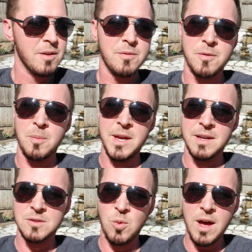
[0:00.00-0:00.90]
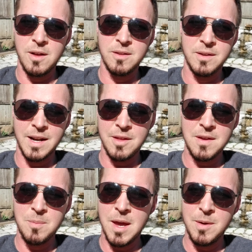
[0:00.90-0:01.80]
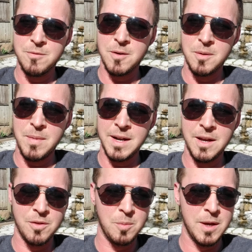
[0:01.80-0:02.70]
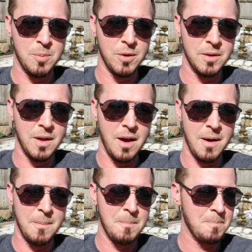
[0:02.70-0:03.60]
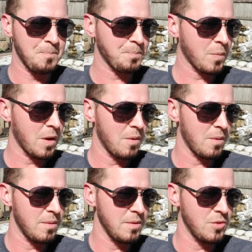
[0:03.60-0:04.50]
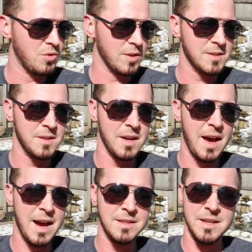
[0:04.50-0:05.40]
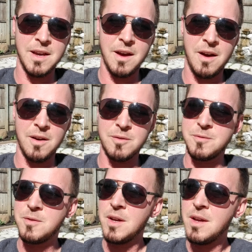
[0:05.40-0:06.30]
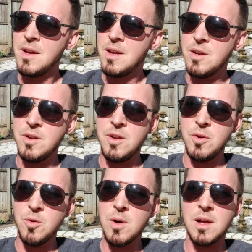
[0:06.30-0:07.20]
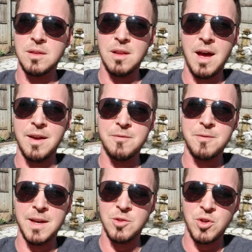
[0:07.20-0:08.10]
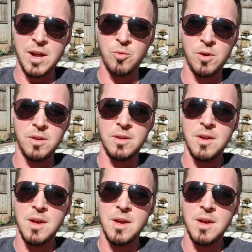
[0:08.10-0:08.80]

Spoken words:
for me as well, and I think maybe for many other people. Just the idea of new life in general.